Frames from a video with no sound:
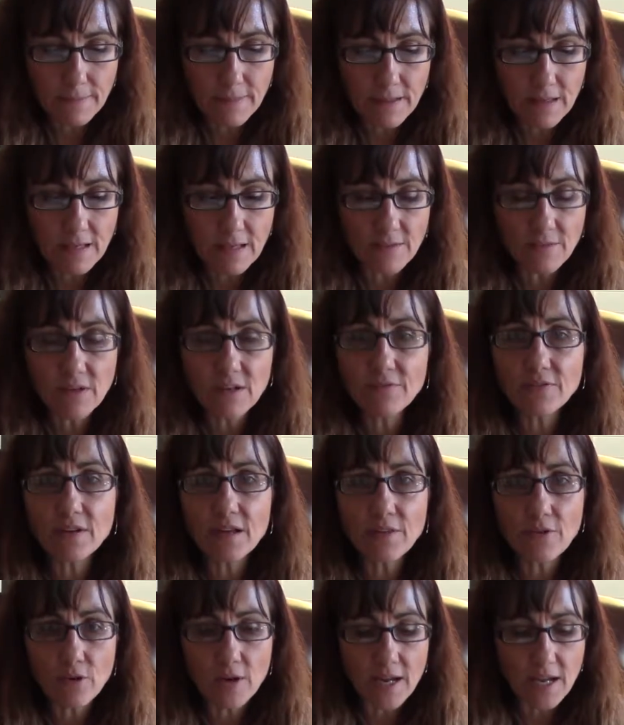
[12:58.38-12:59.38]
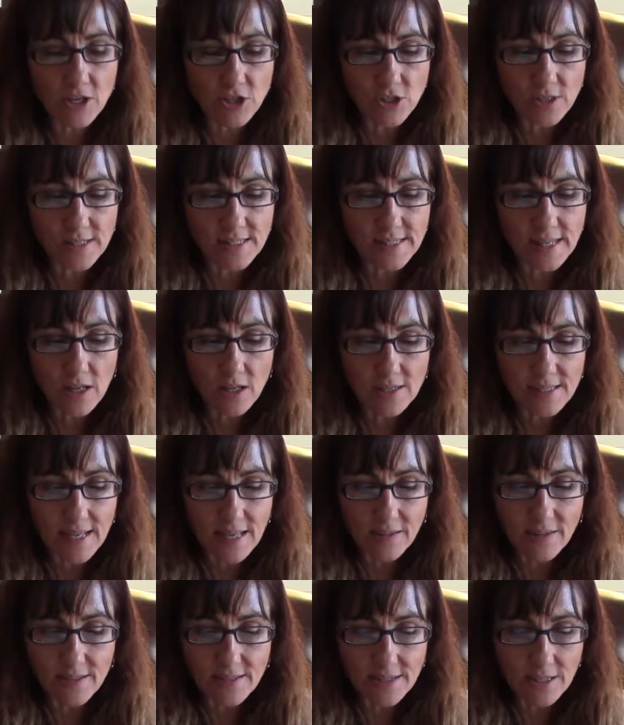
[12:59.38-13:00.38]
Even if another agent sells
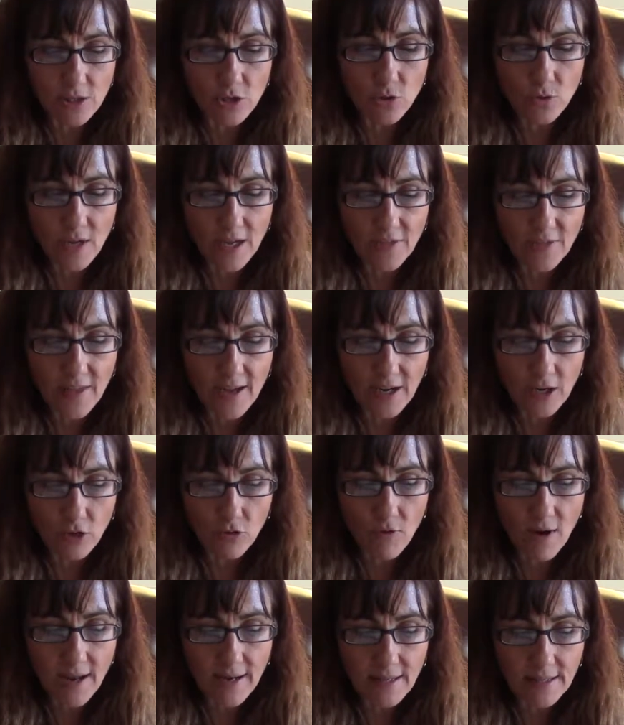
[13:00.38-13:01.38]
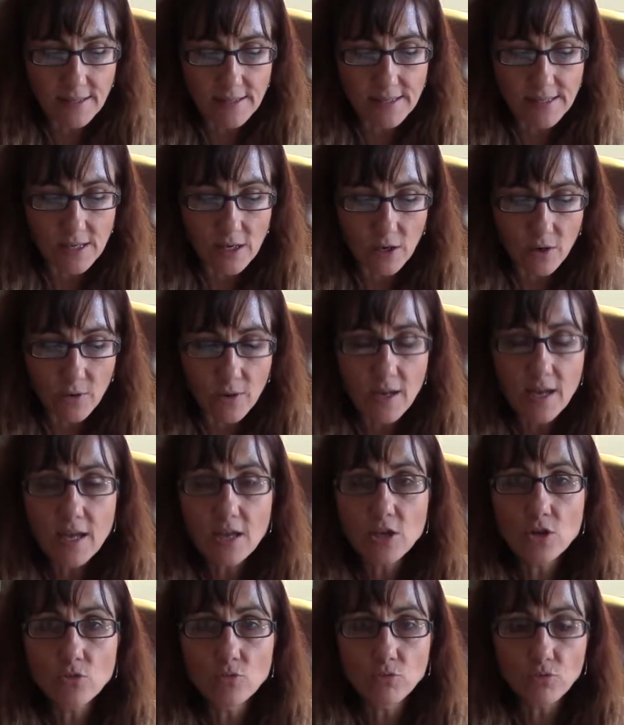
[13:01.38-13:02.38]
that listing, you get that credit. So
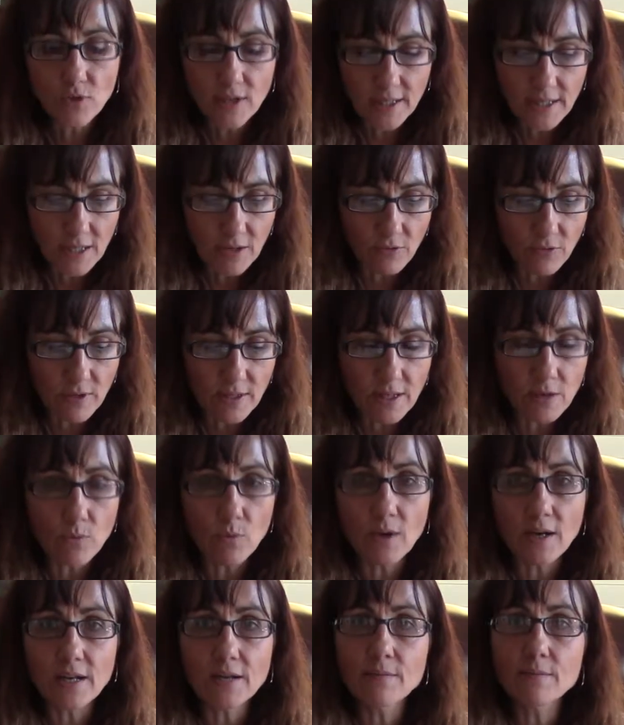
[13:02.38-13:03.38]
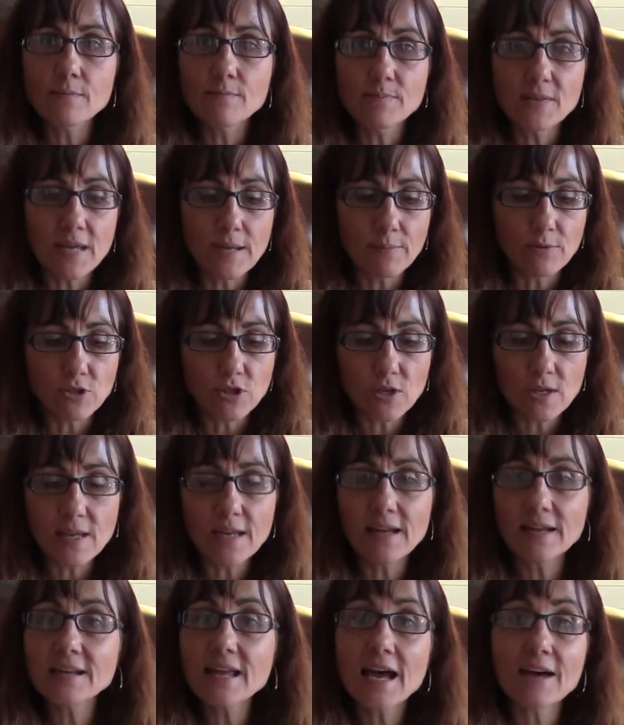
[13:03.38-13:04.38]
you really, really want to be able to
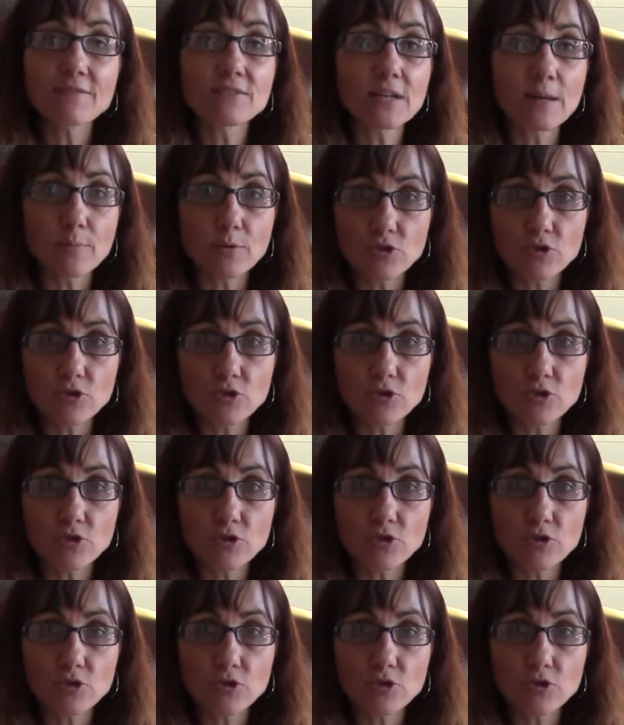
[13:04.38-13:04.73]
and have double